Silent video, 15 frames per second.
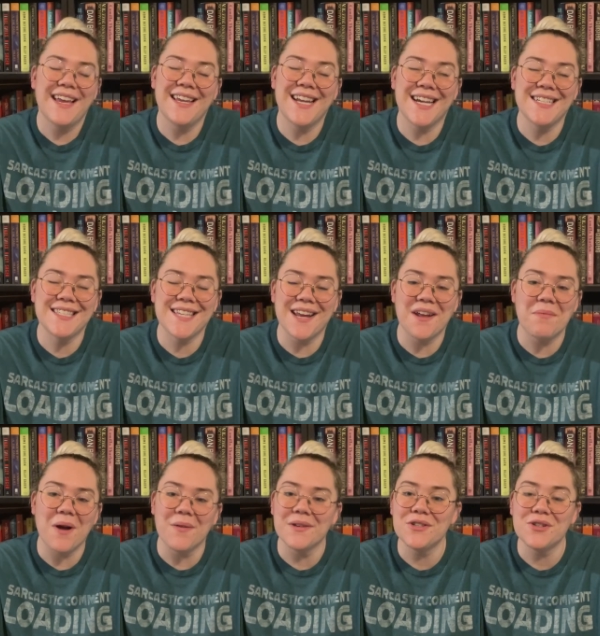In hindsight, I
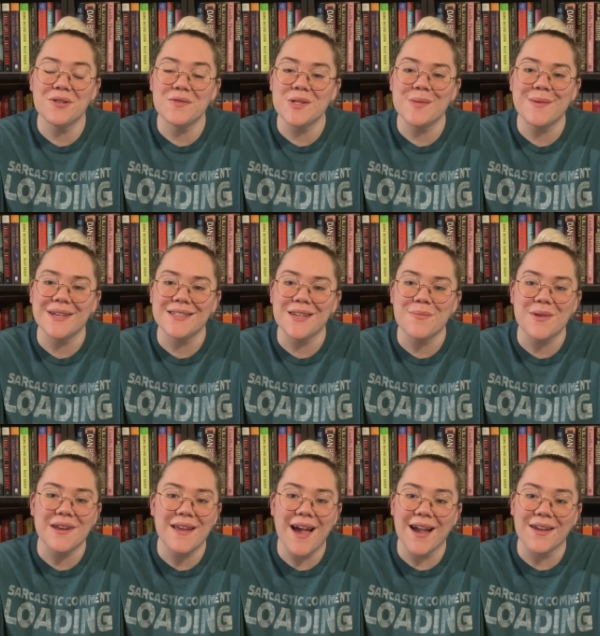probably should have just picked up
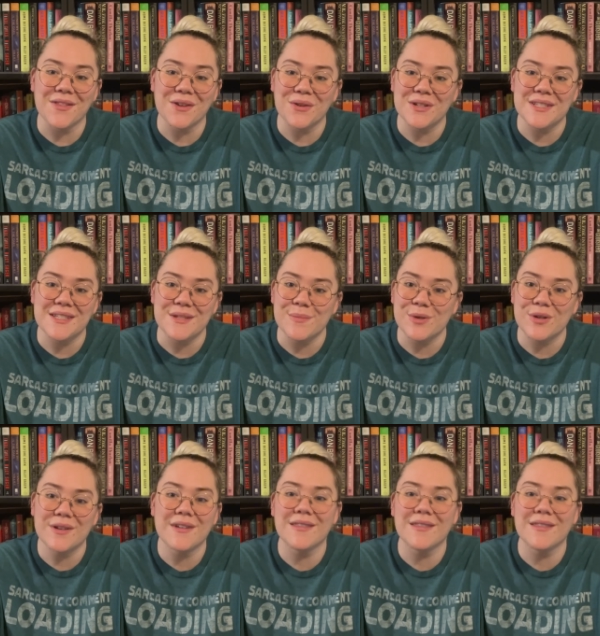an Agatha Christie book.